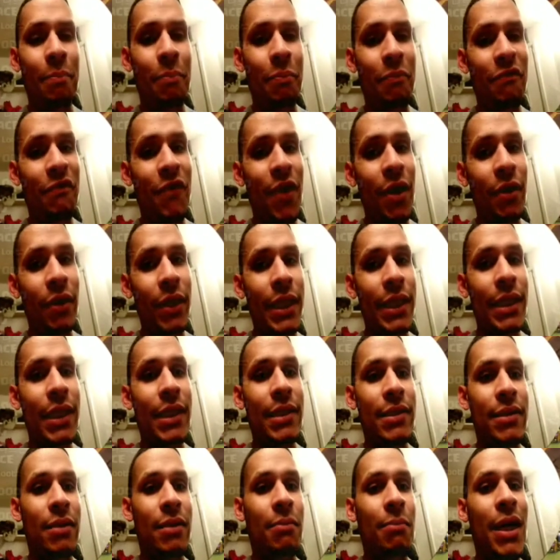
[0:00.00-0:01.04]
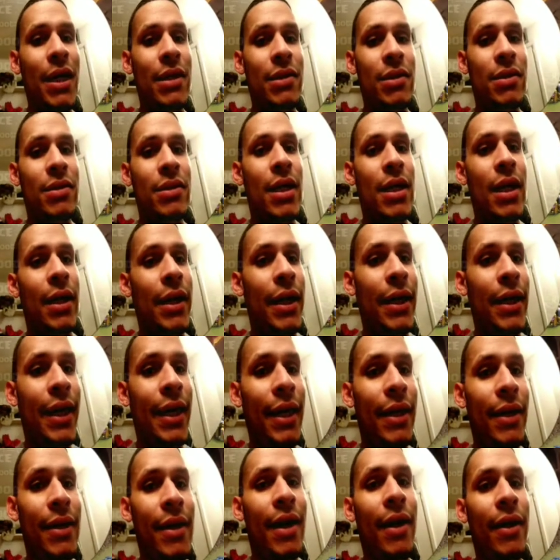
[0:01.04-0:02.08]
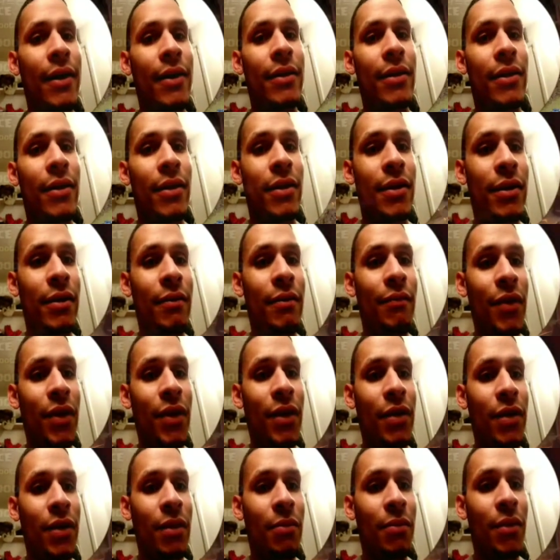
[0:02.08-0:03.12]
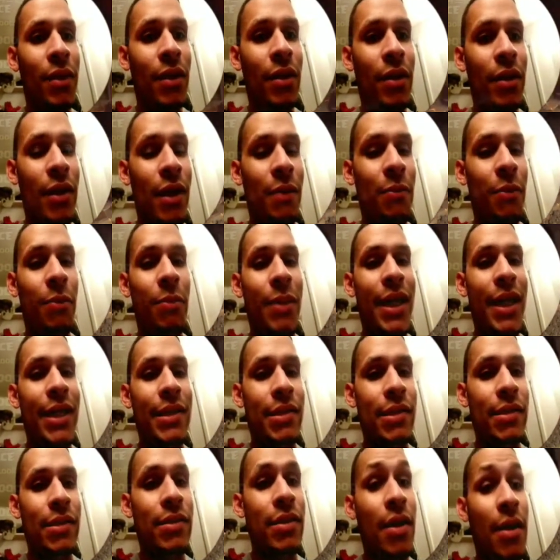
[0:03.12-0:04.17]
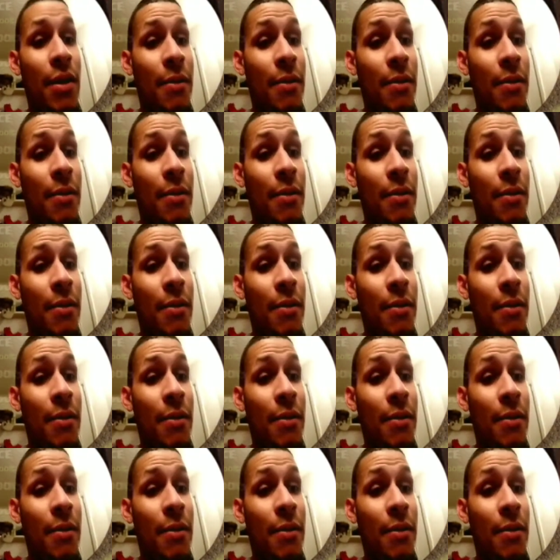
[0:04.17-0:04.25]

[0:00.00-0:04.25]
fairly decent base design. I can't knock the couple bases,